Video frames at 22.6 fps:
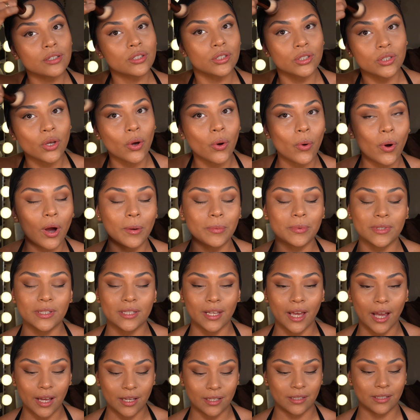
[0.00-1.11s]
so
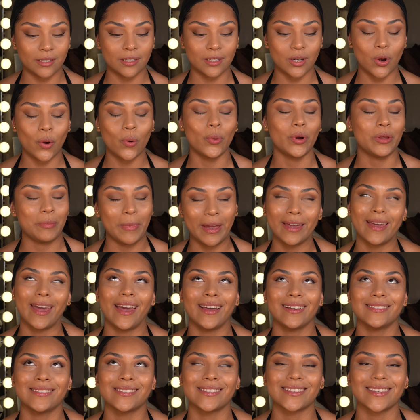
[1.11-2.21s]
obsessed with my
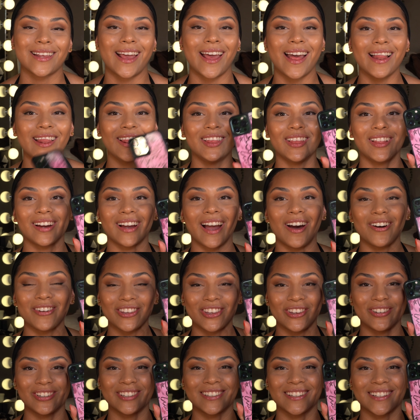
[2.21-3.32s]
capes. Look how
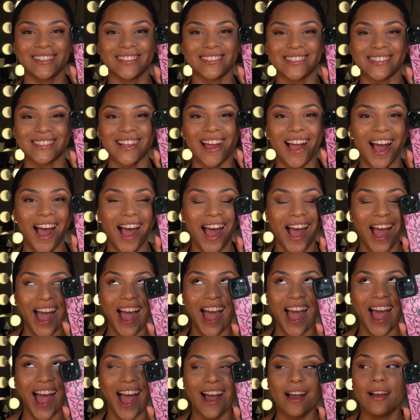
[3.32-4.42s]
cute it is.
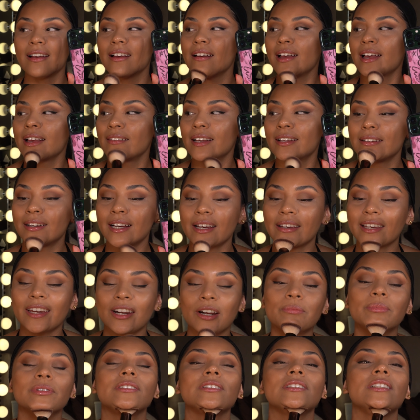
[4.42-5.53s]
I
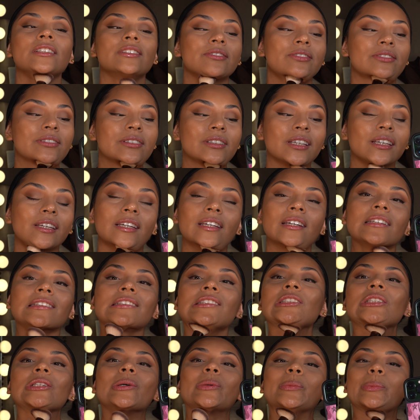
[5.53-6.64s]
cannot believe, like, it's
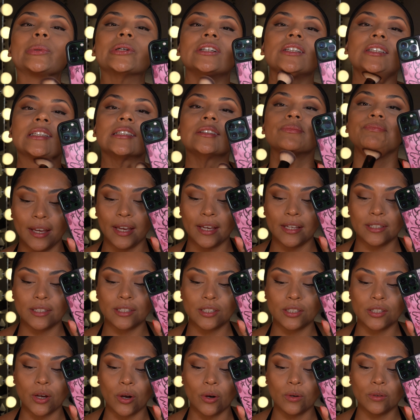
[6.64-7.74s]
so pretty. It's
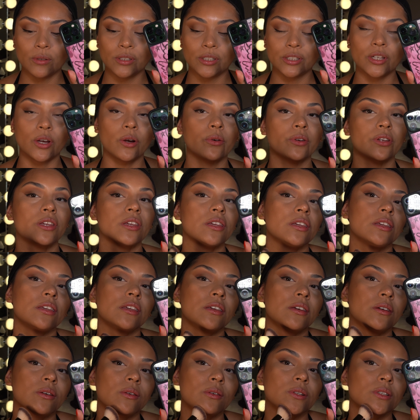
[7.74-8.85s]
so
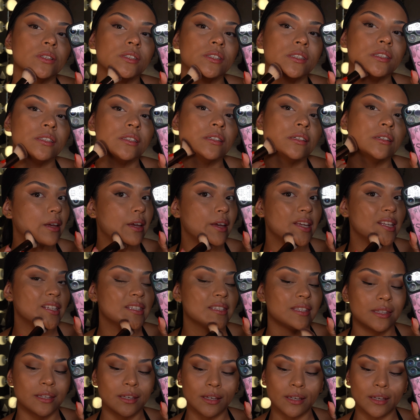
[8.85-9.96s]
cute. It's
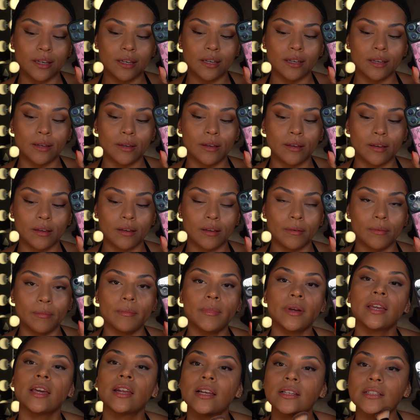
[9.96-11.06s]
the
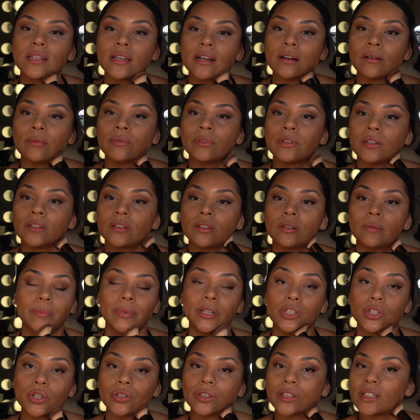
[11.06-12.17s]
Mañana Será Bonito
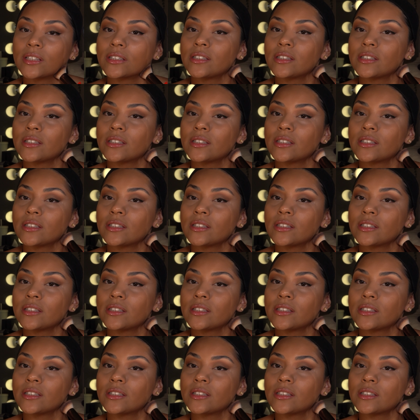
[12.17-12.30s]
Bichota